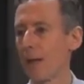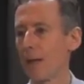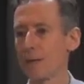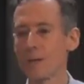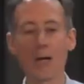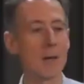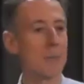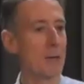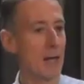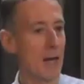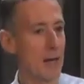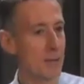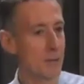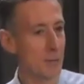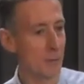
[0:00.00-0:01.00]
So I
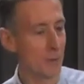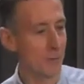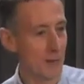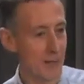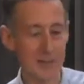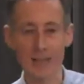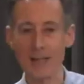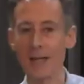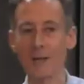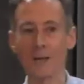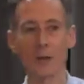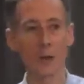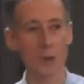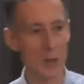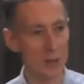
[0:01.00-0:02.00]
began to investigate
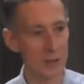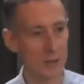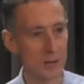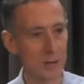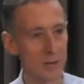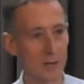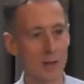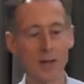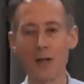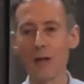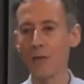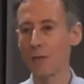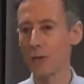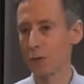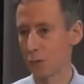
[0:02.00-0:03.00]
and question
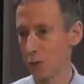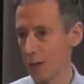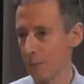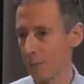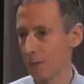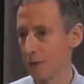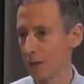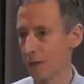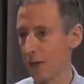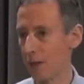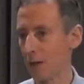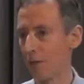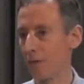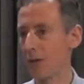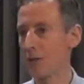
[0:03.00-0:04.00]
the treatment
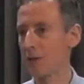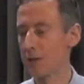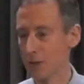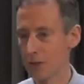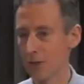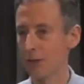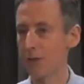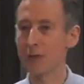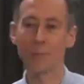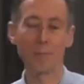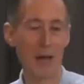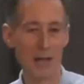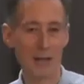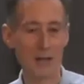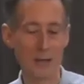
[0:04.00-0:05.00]
of the Indigenous
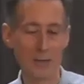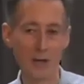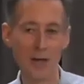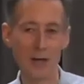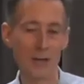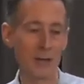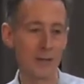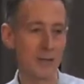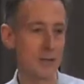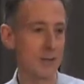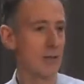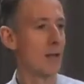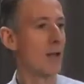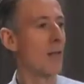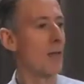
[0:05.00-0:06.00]
Black Australians,
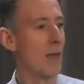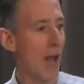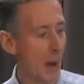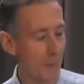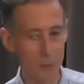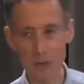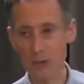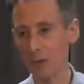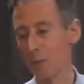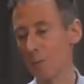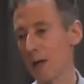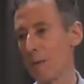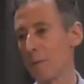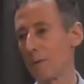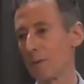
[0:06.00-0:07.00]
the Aboriginal
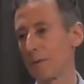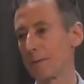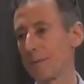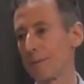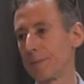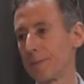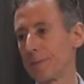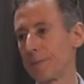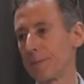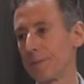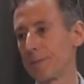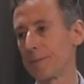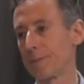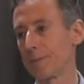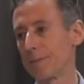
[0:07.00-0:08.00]
people.
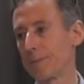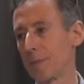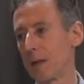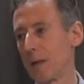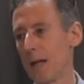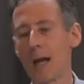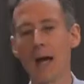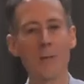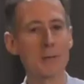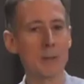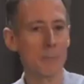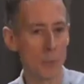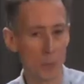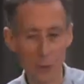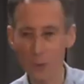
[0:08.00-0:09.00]
And I was
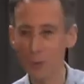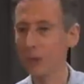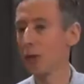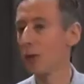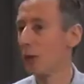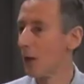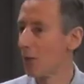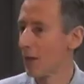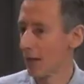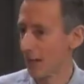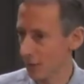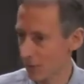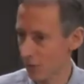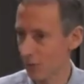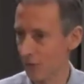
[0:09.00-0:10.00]
appalled to learn the
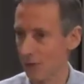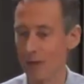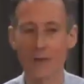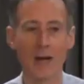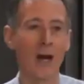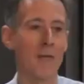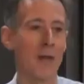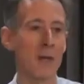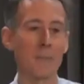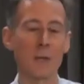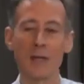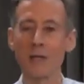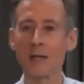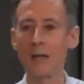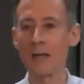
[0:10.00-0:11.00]
history of how they'd
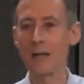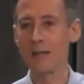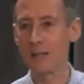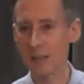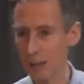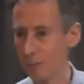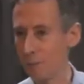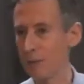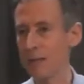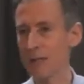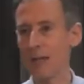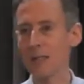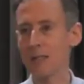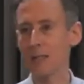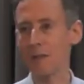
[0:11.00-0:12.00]
been
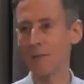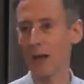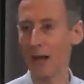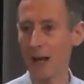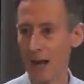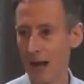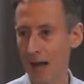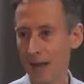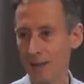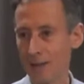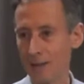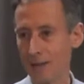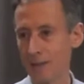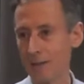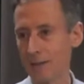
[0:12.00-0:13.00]
dispossessed of their
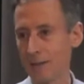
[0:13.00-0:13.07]
land.